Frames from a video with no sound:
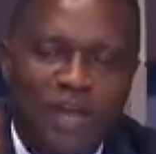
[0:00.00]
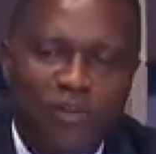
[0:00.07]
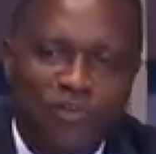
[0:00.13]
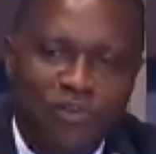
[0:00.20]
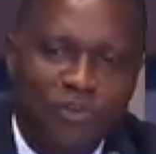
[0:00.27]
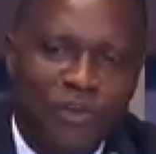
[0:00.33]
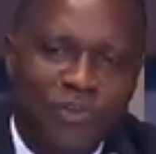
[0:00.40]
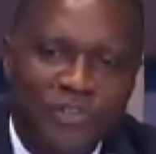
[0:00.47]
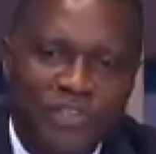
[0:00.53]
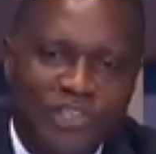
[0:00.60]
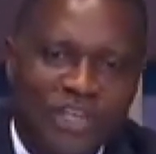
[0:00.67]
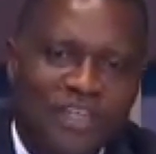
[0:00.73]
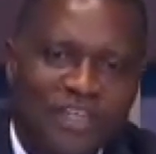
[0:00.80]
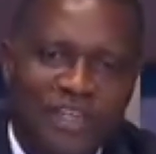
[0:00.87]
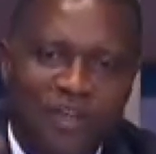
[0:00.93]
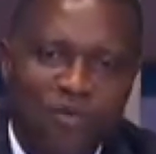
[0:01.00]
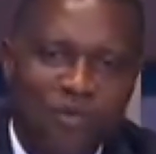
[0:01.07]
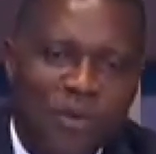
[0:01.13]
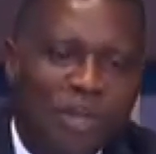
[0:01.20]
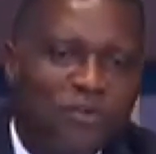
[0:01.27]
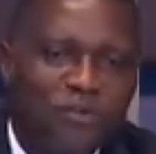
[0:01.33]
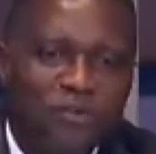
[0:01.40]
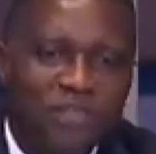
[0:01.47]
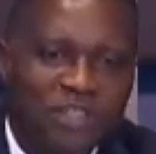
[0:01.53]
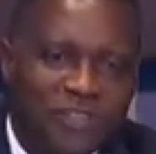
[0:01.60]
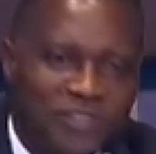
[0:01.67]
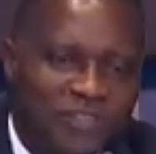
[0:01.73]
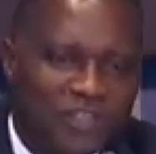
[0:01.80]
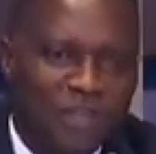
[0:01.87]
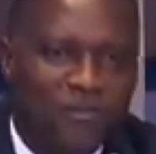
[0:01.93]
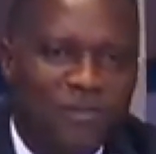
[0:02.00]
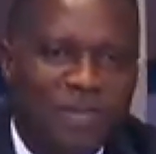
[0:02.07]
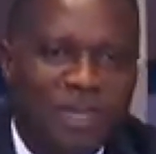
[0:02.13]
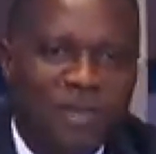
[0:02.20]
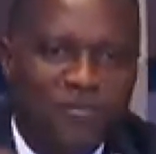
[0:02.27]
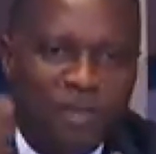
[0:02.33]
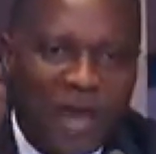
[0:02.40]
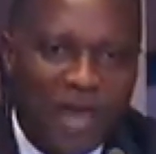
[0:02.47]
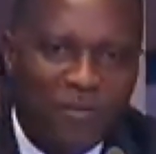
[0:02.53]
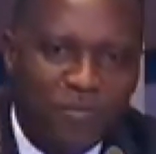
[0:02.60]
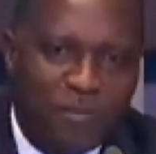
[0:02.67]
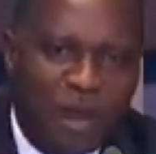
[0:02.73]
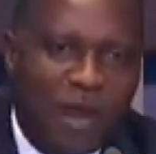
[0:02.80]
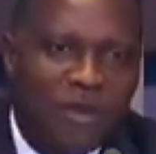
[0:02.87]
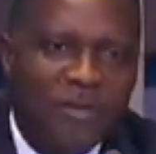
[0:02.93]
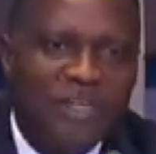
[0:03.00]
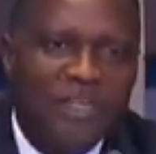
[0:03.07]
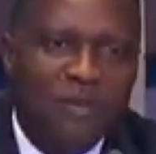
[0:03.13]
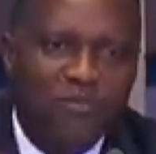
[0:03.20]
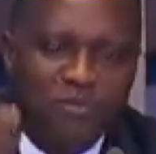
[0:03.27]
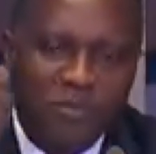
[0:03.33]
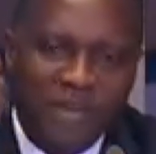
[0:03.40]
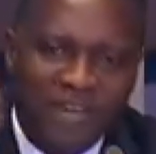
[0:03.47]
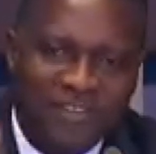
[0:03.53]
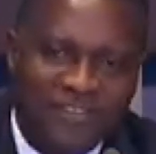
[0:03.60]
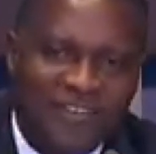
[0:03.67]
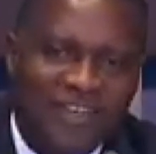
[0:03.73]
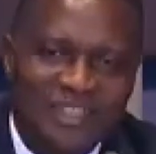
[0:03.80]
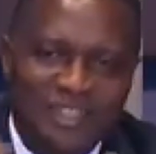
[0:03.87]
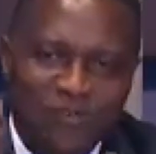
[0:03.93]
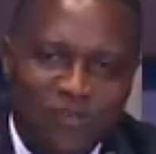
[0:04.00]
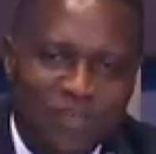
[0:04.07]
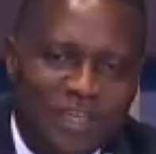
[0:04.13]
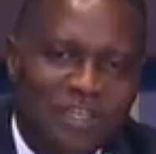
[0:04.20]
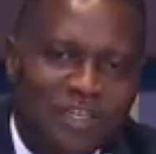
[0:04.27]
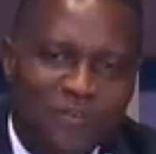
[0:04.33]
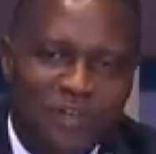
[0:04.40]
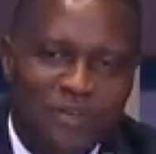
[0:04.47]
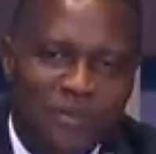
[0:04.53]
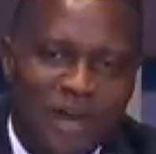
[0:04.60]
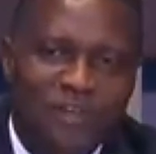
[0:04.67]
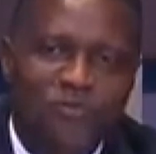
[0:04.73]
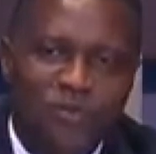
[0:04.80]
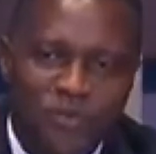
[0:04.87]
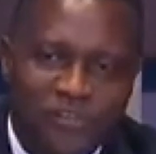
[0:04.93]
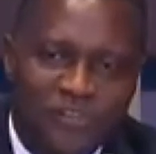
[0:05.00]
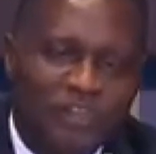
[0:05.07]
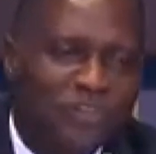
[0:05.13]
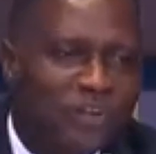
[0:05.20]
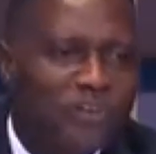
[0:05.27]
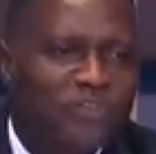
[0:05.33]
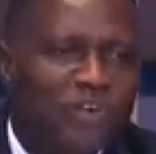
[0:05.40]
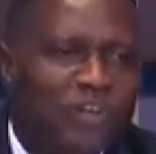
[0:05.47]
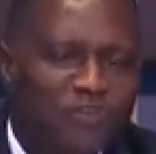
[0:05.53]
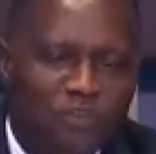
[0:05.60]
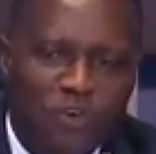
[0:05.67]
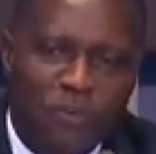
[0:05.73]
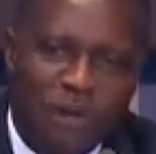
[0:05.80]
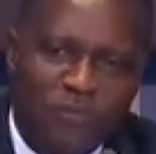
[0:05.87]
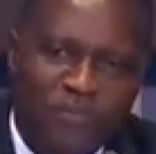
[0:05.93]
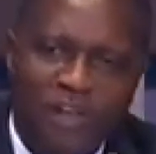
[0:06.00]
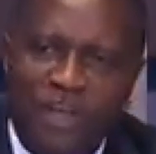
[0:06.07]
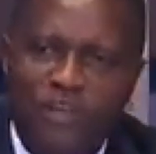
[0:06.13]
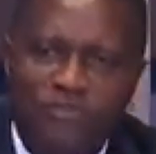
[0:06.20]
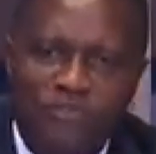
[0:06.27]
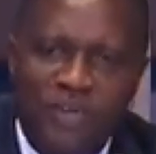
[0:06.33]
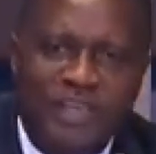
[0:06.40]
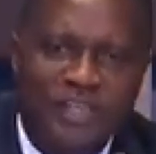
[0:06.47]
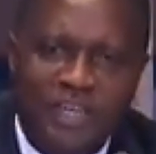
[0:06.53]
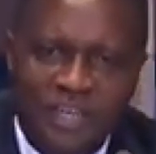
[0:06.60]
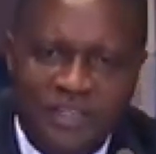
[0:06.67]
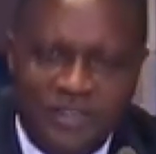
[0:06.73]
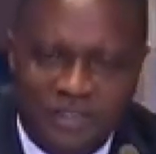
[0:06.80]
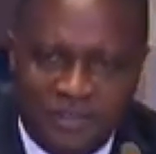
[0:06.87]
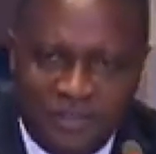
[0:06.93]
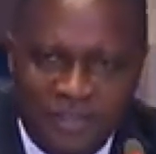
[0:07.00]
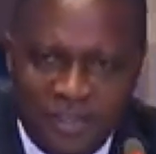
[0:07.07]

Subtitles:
and do not change the way you teach them by empowering them to be assertive individuals, you will still not transform Africa through education.